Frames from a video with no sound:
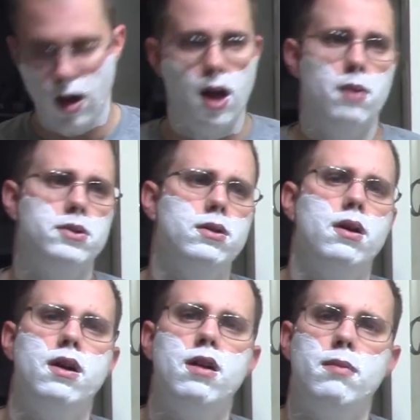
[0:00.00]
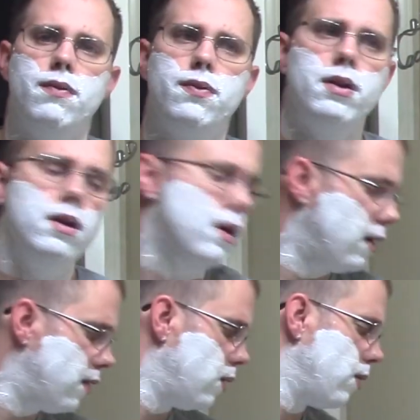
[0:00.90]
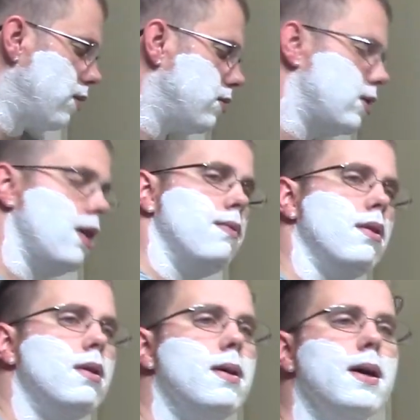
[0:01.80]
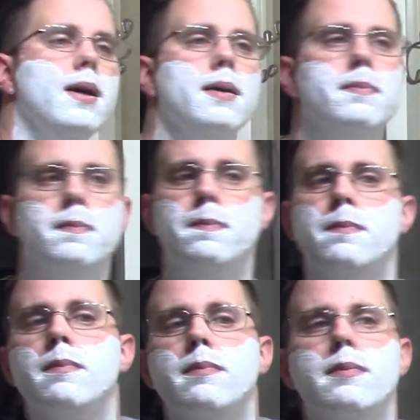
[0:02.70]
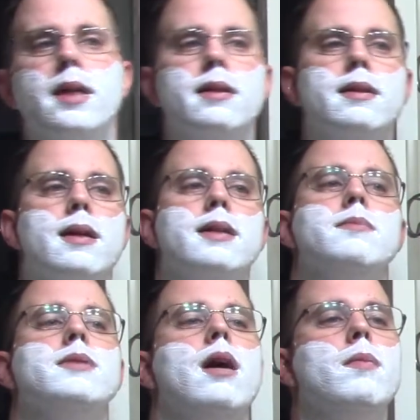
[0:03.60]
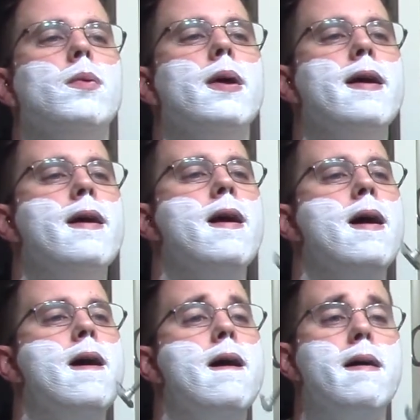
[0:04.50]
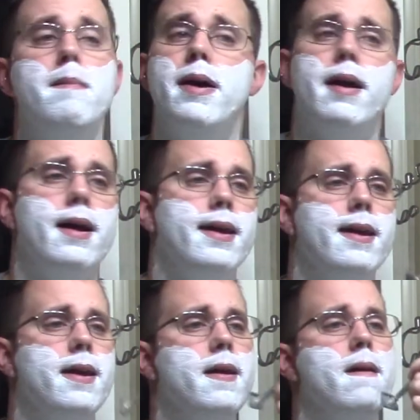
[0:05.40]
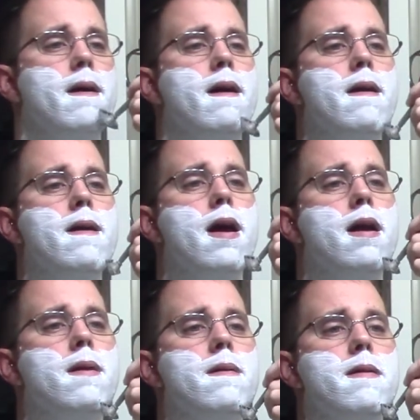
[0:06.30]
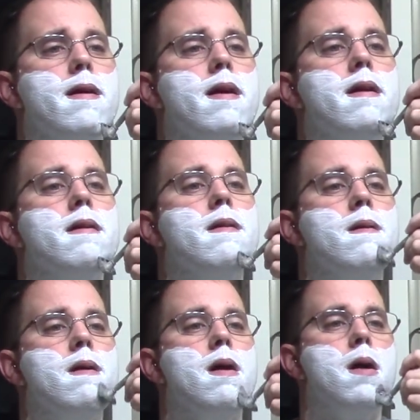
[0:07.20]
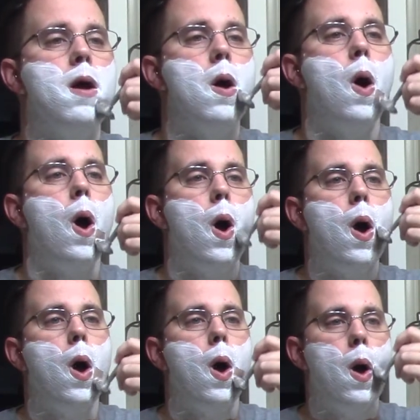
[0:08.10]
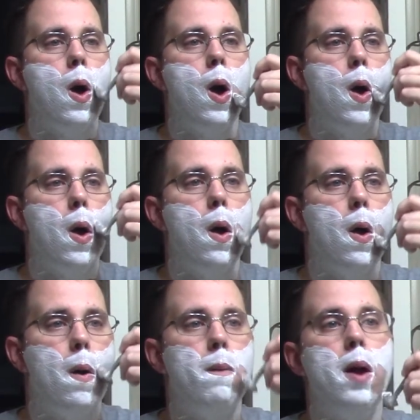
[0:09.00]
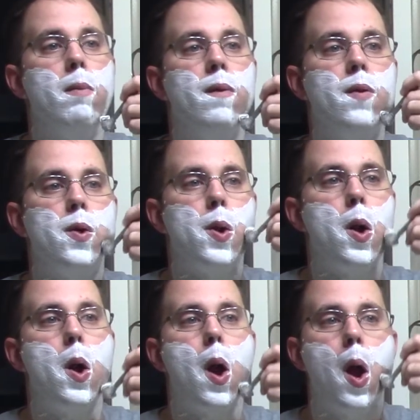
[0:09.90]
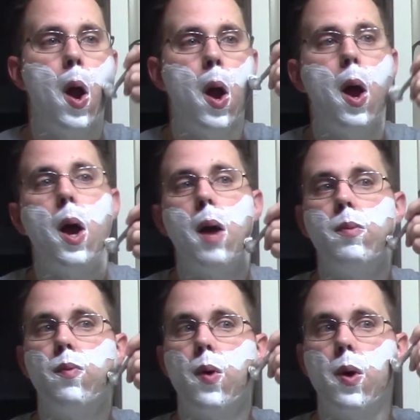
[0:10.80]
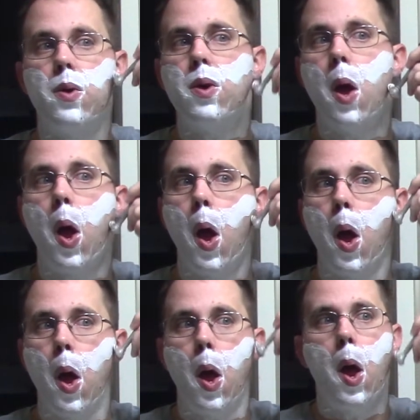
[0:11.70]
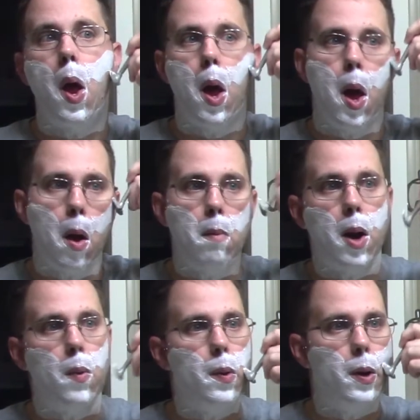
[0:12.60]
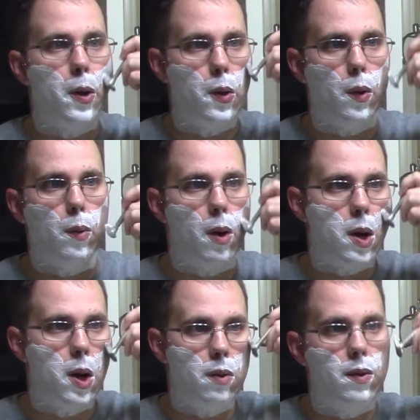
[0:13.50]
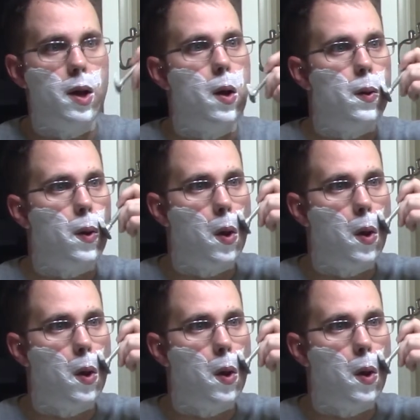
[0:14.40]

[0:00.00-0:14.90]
I was sorry to hear my friend, uh, the Northern Shaver, um, needing to take some time away, man, I get it. All right, you got to do what you got to do. You know, family for sure comes first. But I really enjoyed watching his videos.